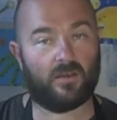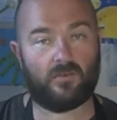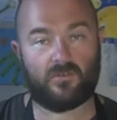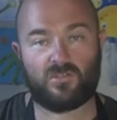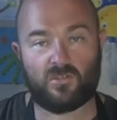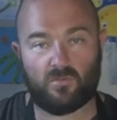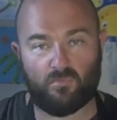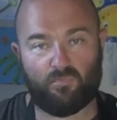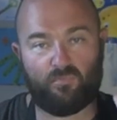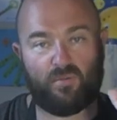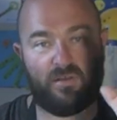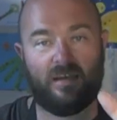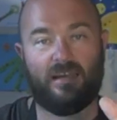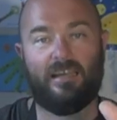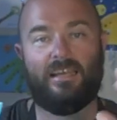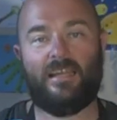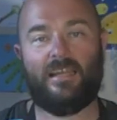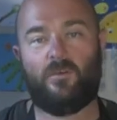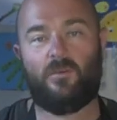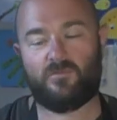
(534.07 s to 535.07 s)
It's
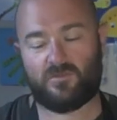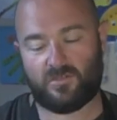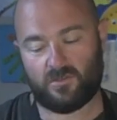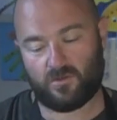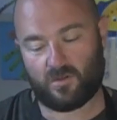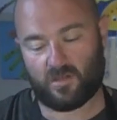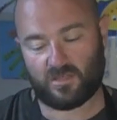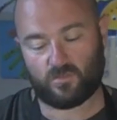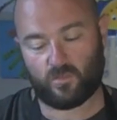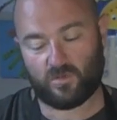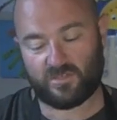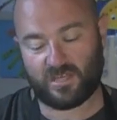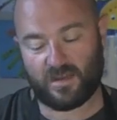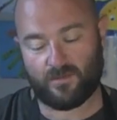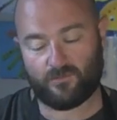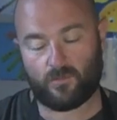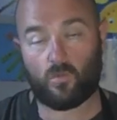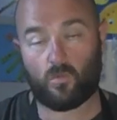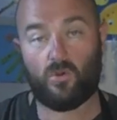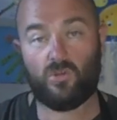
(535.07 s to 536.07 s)
completely up to you guys,
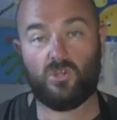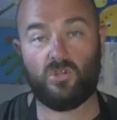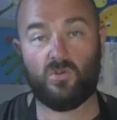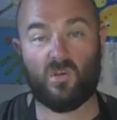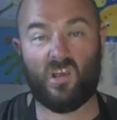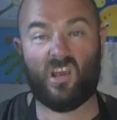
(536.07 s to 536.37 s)
whichever one you